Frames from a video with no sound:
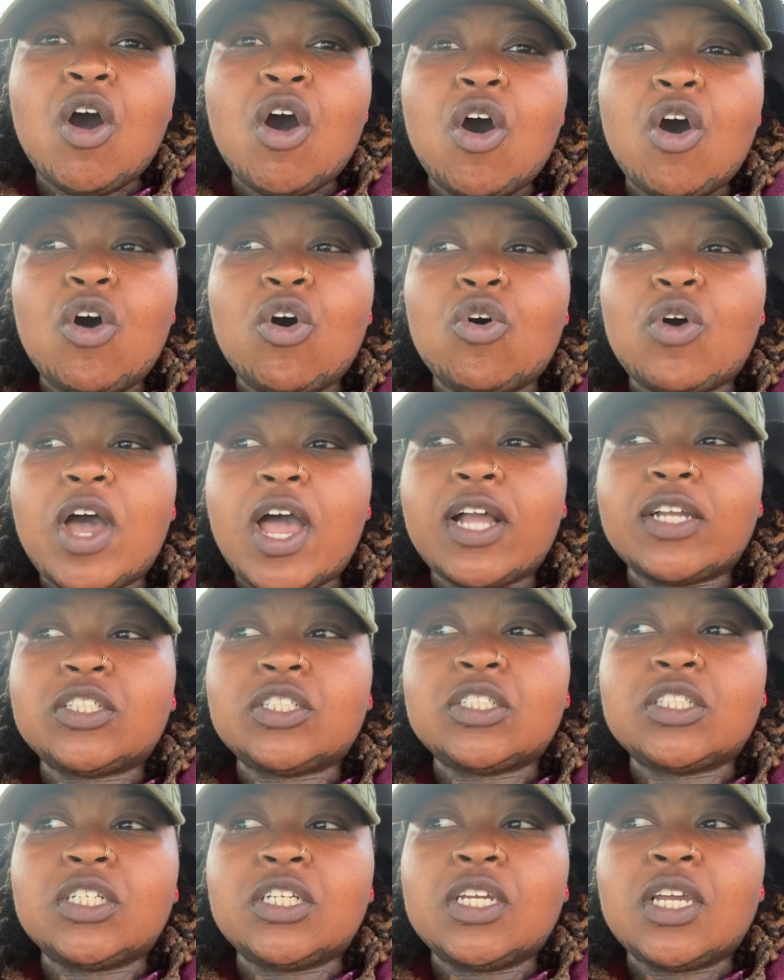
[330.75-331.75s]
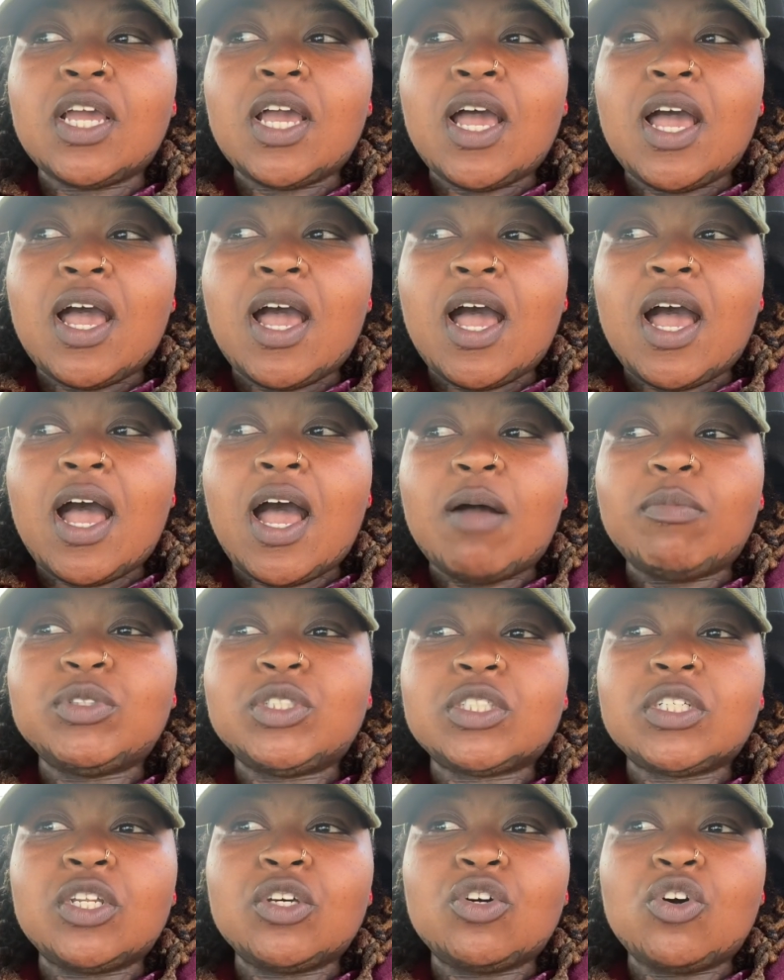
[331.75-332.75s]
Oh, actually, I'm
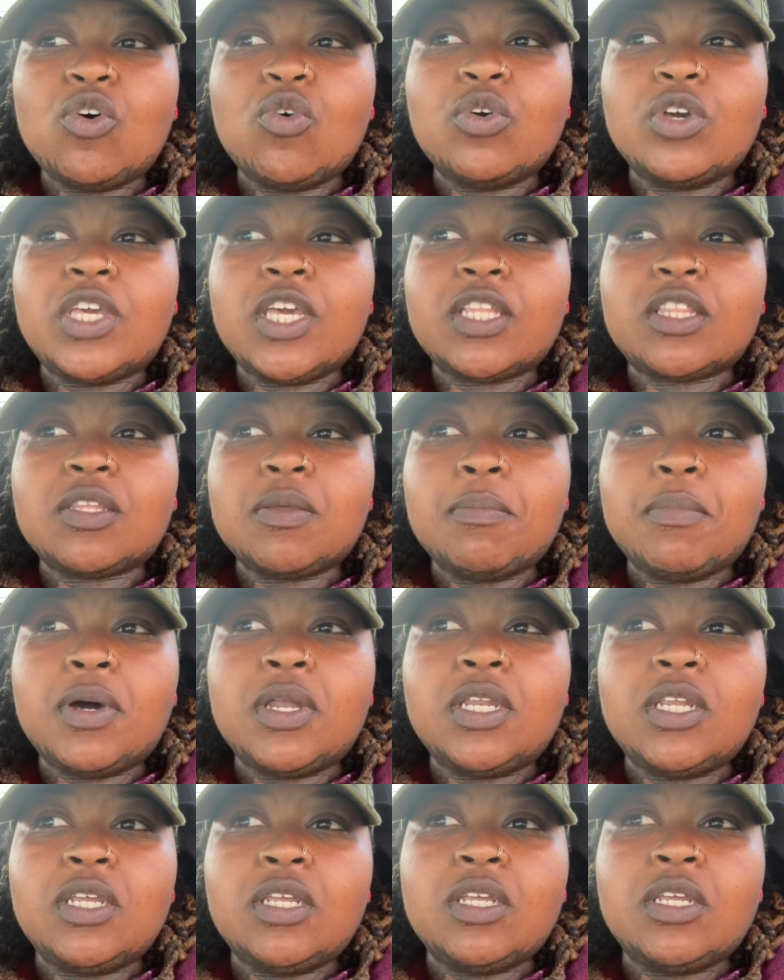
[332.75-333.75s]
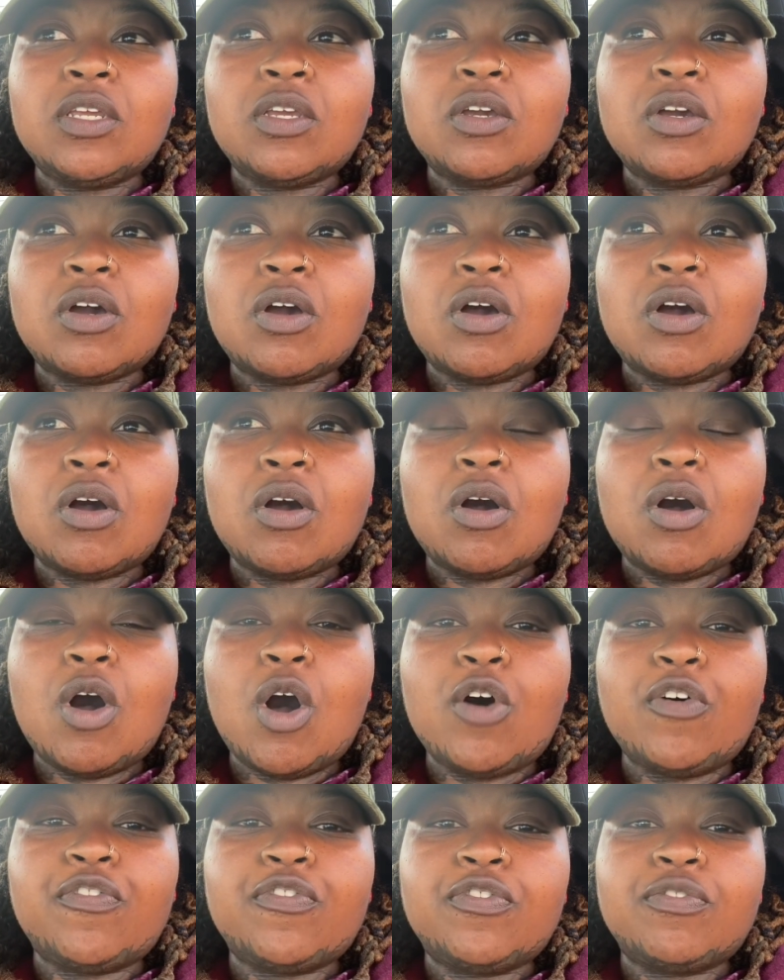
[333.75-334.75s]
just gonna go get the money
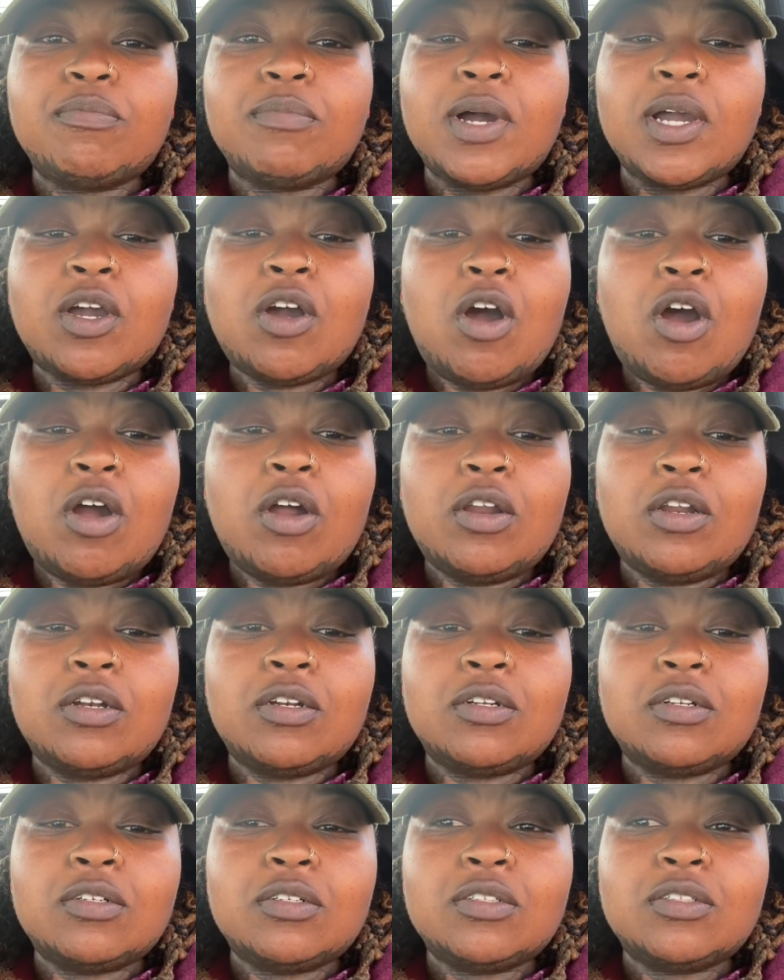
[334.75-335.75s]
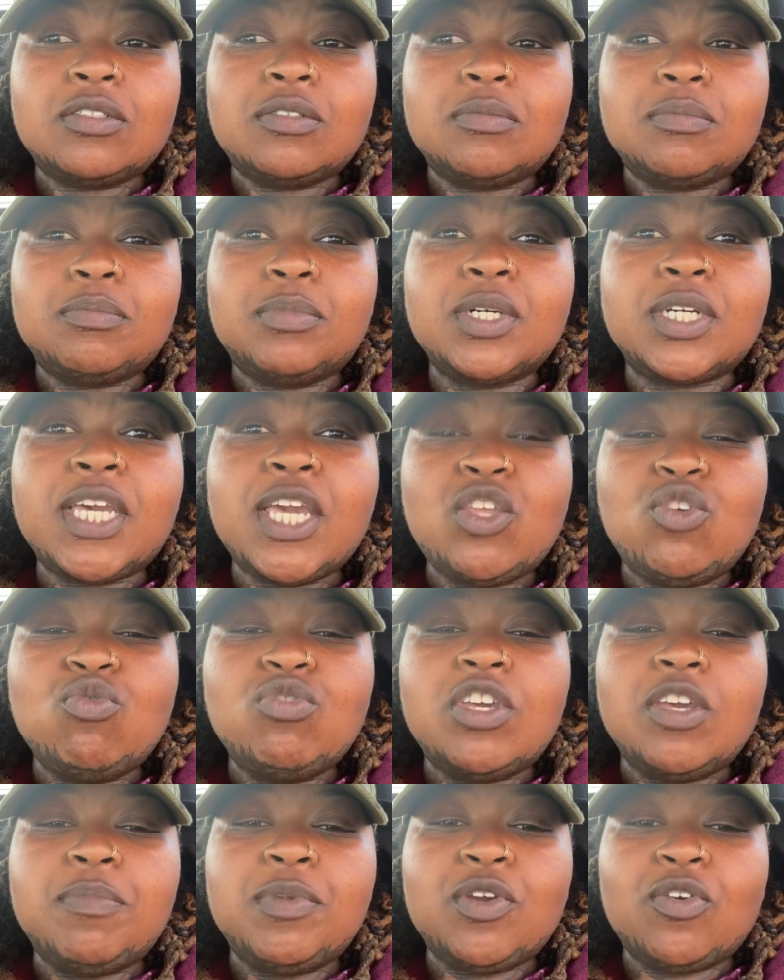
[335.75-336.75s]
off my card, but can you
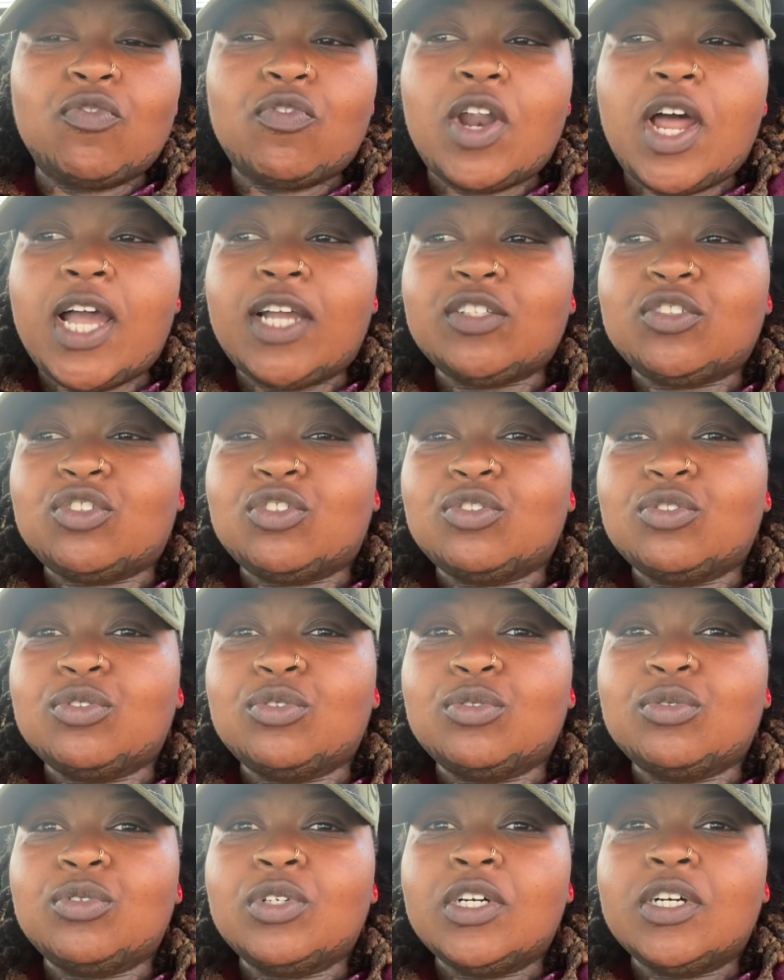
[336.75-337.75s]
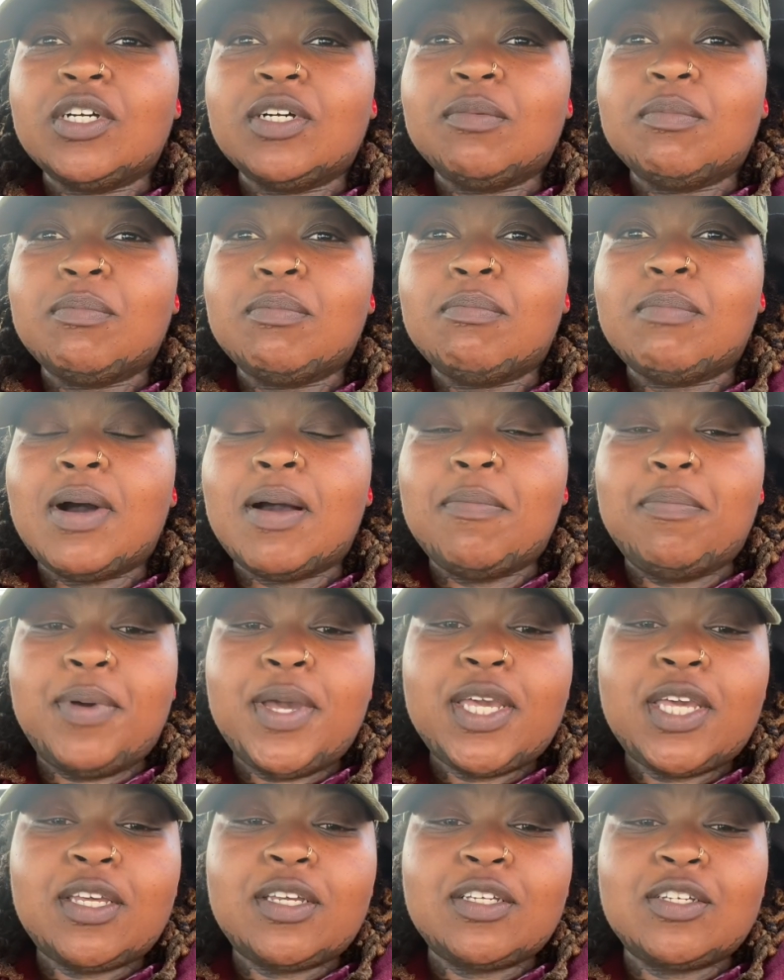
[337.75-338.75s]
give me a ride to my
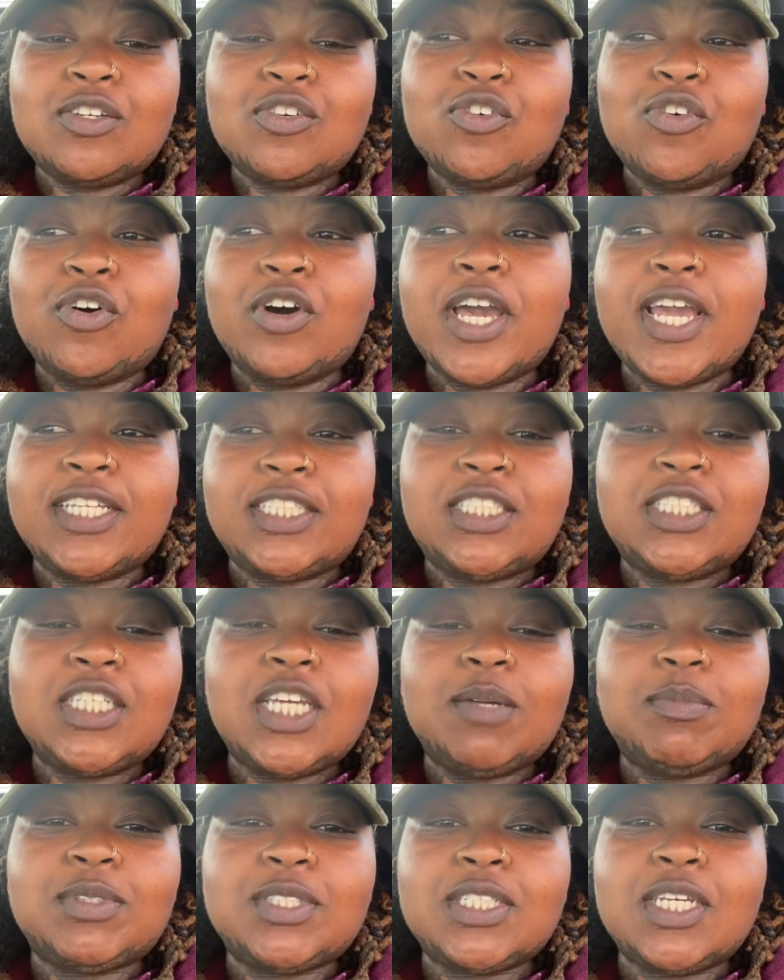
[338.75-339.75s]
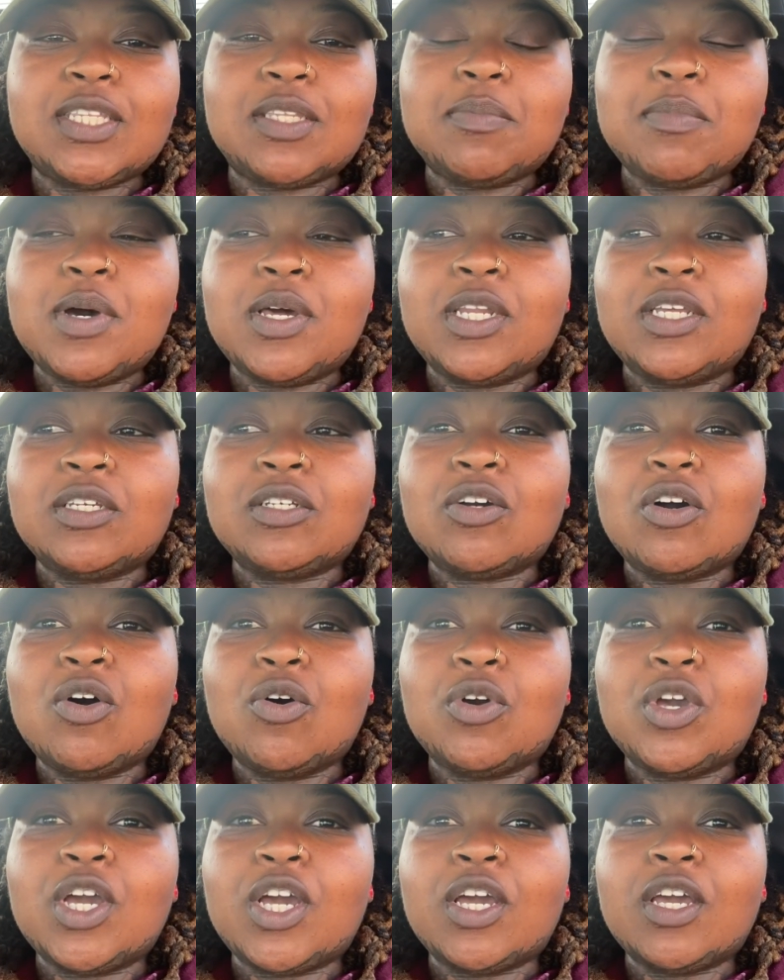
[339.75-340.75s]
bank, ATM to get the money?
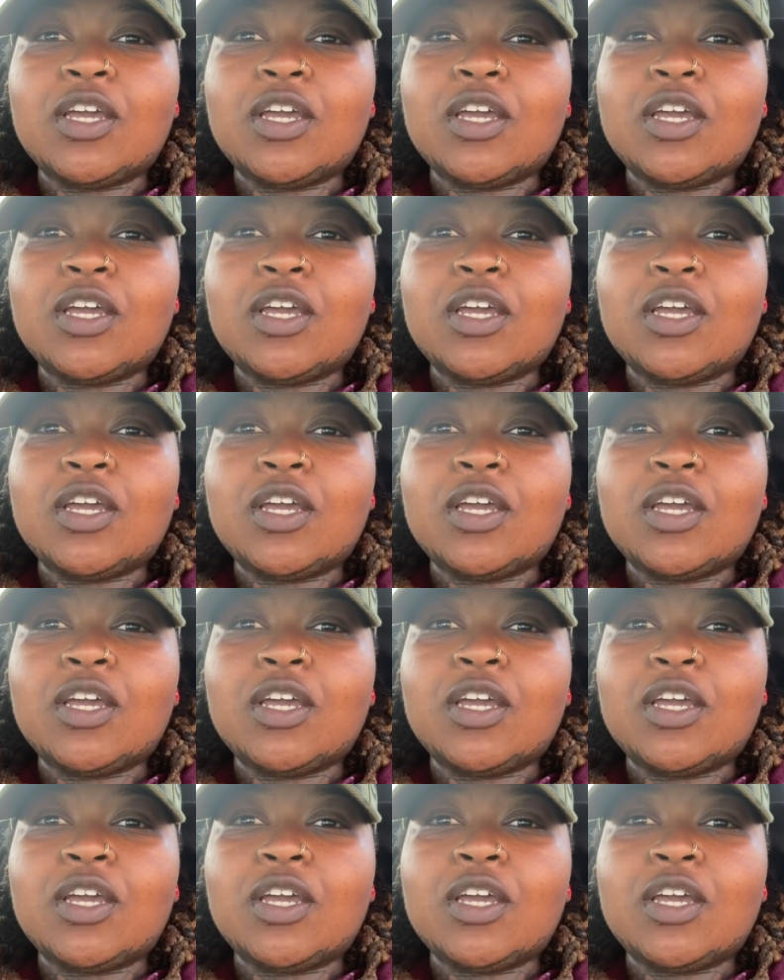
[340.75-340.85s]
Okay.